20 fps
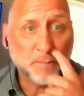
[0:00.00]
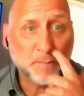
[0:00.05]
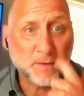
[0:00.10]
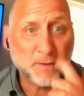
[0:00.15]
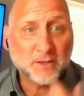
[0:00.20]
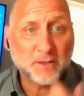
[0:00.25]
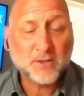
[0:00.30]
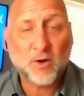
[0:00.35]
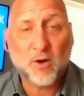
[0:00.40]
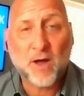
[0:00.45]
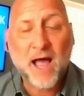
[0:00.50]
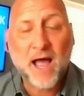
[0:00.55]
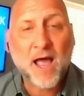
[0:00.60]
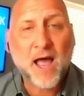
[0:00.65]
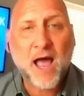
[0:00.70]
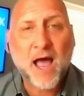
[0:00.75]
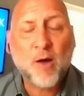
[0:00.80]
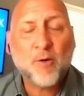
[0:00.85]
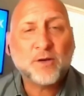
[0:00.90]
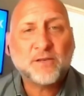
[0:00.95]
Yeah. So
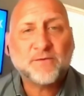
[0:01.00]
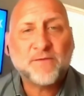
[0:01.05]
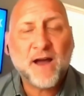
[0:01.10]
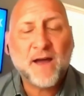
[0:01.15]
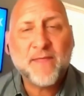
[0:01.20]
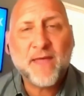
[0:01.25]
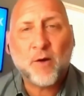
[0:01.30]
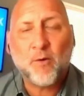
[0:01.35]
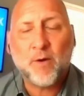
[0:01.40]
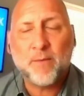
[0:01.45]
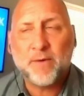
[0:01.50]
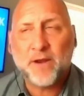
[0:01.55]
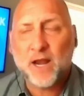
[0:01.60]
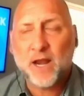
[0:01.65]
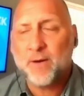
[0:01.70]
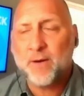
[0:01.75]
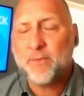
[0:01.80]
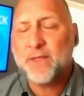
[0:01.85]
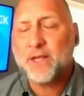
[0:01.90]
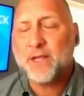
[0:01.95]
I was fine that way. But I
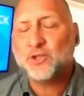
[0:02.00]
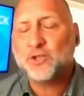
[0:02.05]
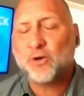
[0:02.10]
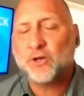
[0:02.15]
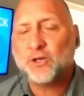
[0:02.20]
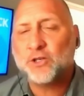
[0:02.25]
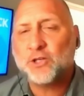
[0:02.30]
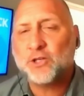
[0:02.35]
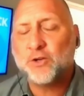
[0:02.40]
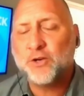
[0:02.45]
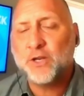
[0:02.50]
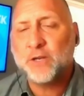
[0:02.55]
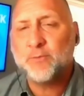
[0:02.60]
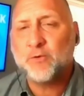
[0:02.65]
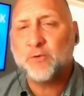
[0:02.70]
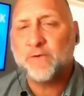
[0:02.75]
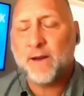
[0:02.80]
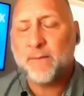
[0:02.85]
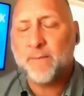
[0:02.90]
remember that George Clooney movie.